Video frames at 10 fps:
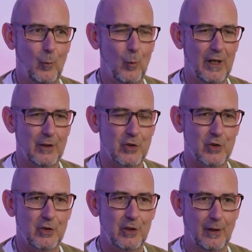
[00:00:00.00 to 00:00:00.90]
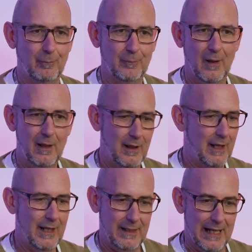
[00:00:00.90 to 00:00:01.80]
Which, you know,
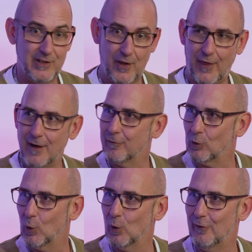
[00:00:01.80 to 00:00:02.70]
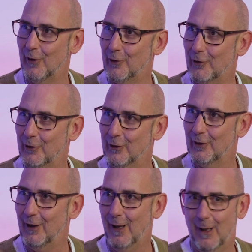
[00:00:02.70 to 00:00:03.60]
it's a thing for all of us.
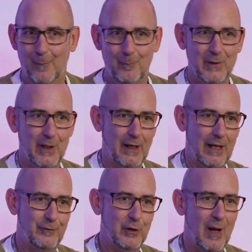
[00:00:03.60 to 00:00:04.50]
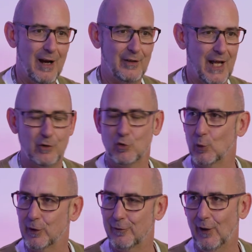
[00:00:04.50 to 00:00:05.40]
You know, if you have an
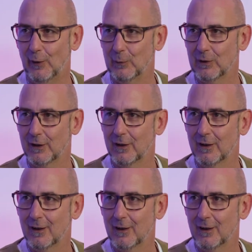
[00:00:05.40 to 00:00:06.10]
Android phone